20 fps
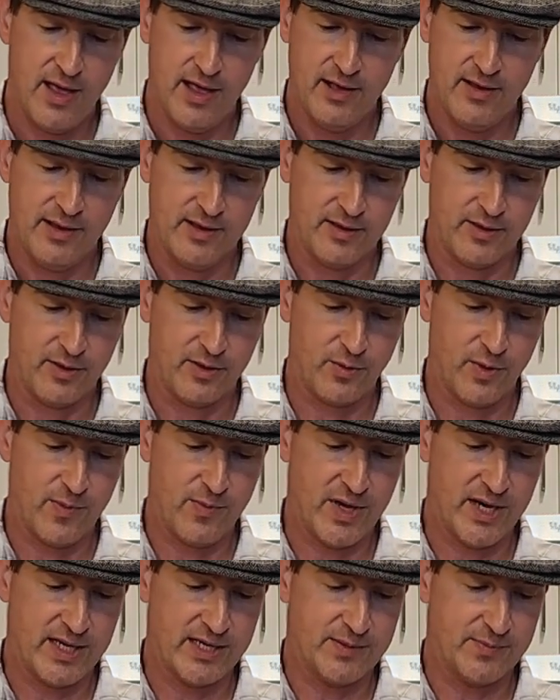Take the 3
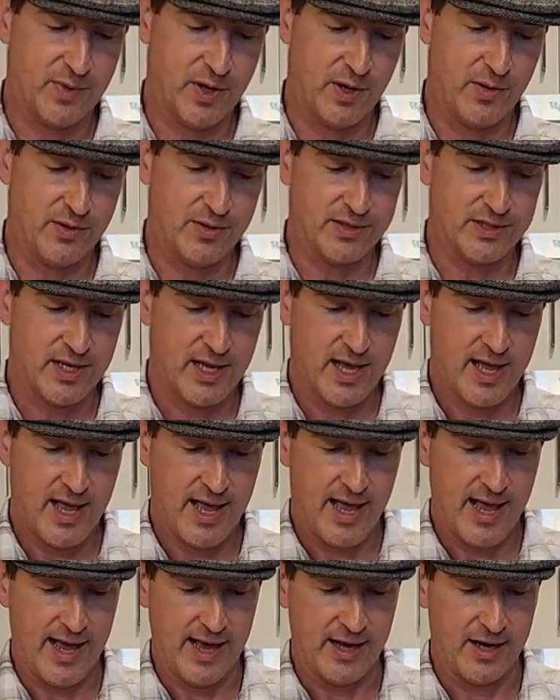biggest bones
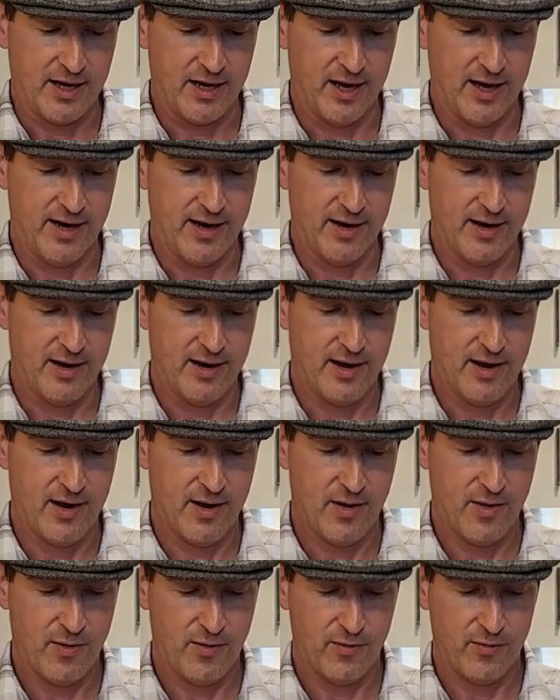and cut
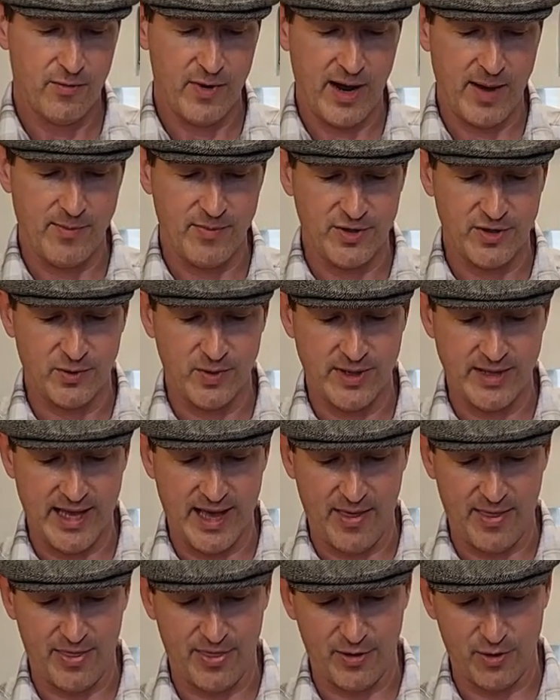right between
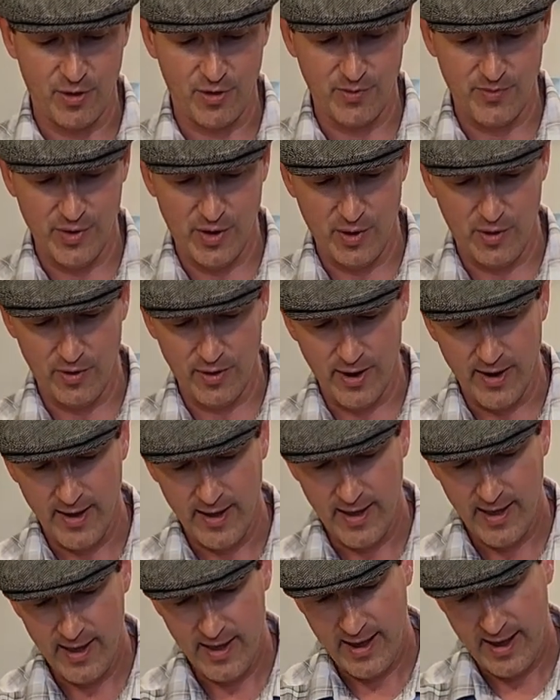that 3rd bone
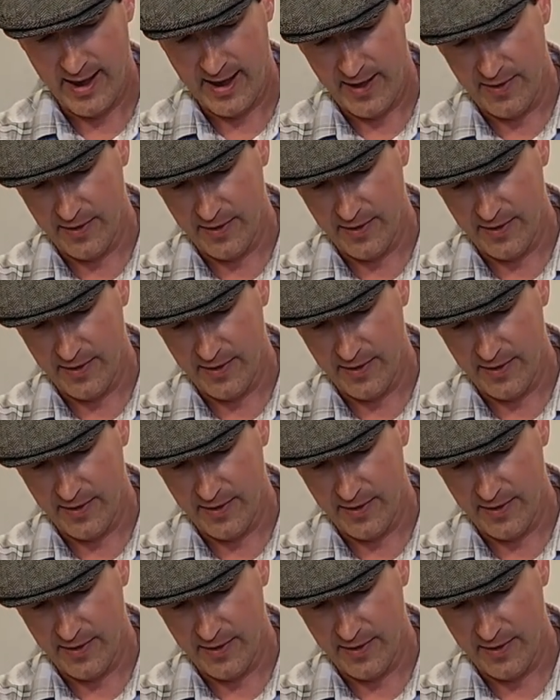and